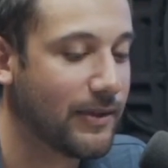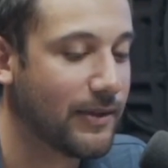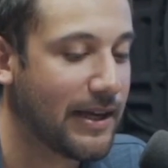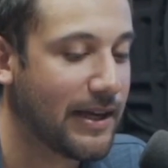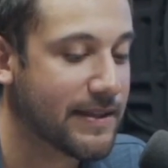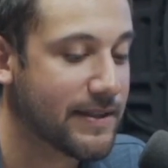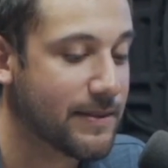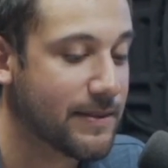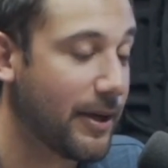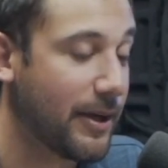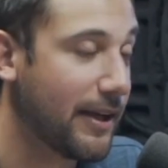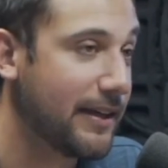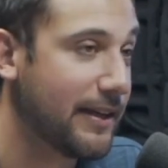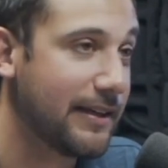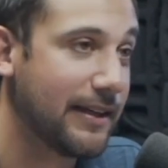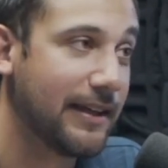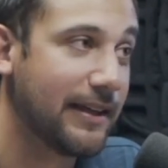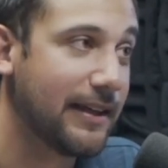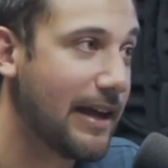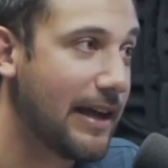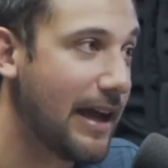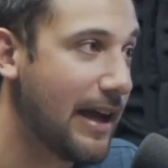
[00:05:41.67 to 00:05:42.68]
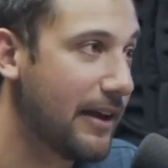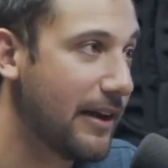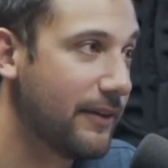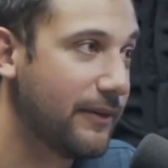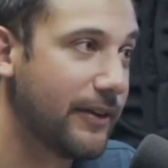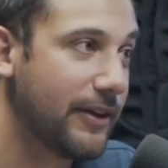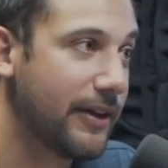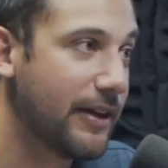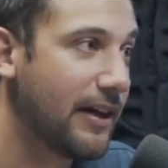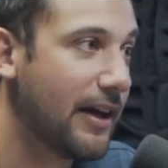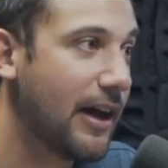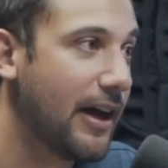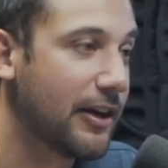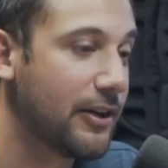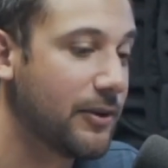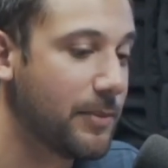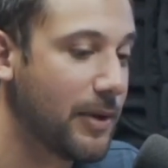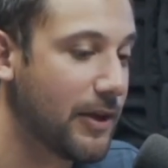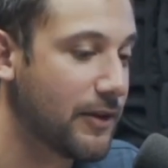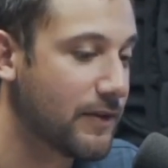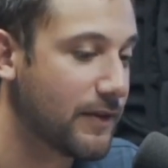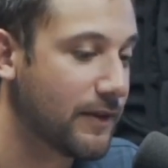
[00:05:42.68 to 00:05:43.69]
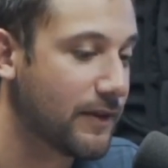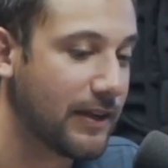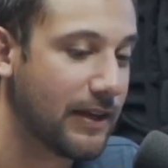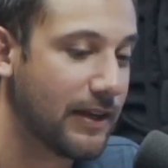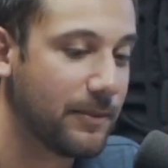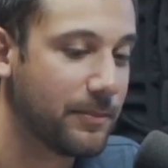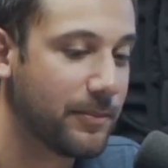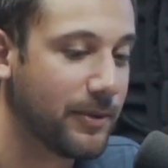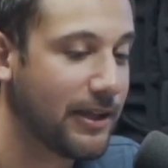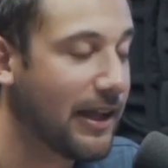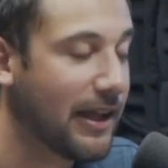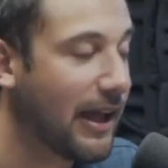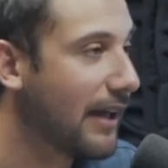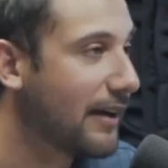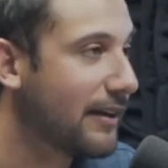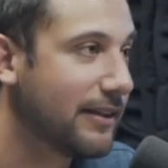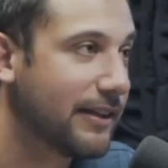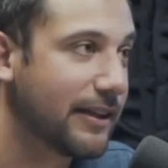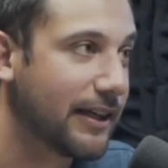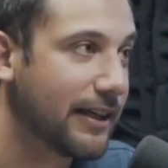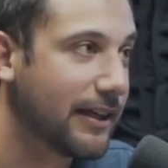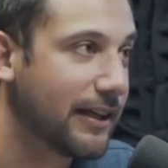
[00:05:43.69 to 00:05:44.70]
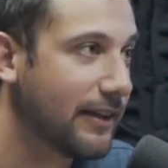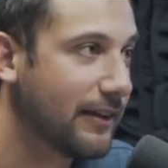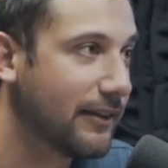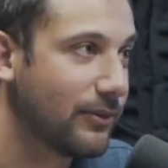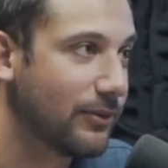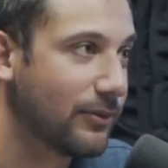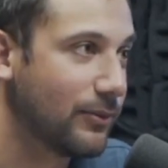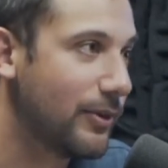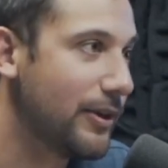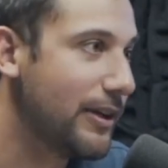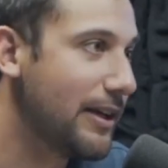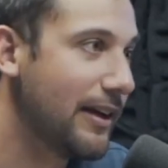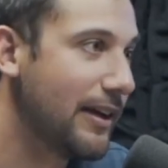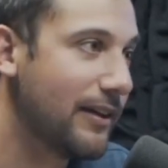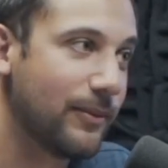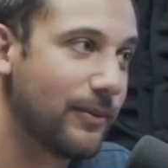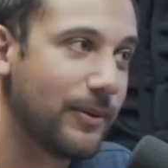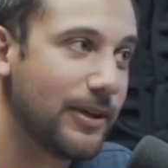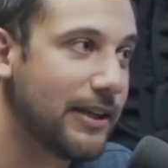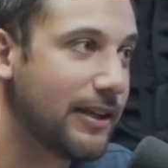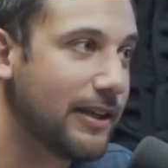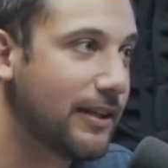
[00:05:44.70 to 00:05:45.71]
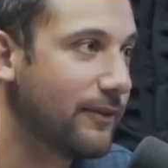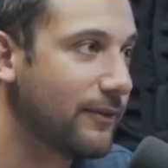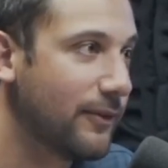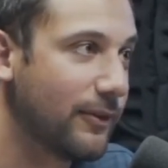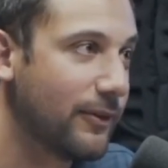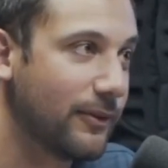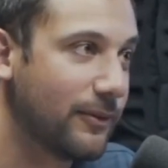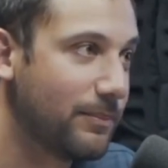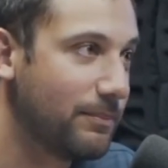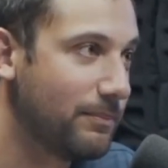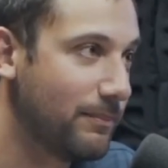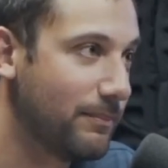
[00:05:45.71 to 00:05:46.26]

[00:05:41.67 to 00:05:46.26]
I spent in and out of a occupational therapy hand clinic 3 days a week for